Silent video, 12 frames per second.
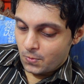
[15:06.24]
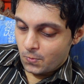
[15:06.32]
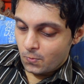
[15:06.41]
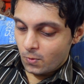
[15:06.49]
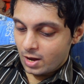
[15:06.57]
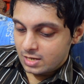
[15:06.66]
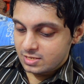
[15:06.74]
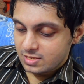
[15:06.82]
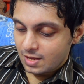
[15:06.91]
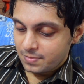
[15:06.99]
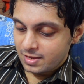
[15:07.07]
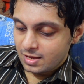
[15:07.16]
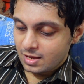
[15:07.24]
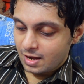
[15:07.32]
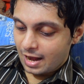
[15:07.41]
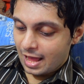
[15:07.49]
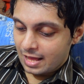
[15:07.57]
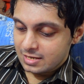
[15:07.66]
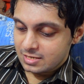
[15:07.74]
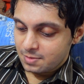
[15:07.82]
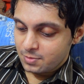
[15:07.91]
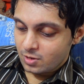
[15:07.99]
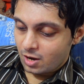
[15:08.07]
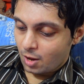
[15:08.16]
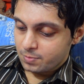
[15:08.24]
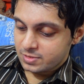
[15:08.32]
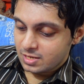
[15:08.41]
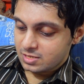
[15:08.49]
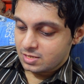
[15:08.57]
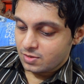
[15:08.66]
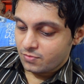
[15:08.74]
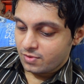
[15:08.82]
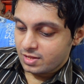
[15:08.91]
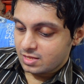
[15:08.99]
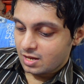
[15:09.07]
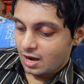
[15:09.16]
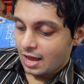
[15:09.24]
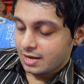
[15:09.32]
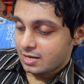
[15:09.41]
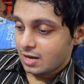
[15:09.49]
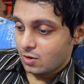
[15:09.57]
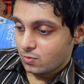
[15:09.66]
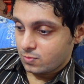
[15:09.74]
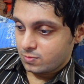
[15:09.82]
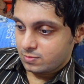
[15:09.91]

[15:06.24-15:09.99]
What's something random you're obsessed with right now?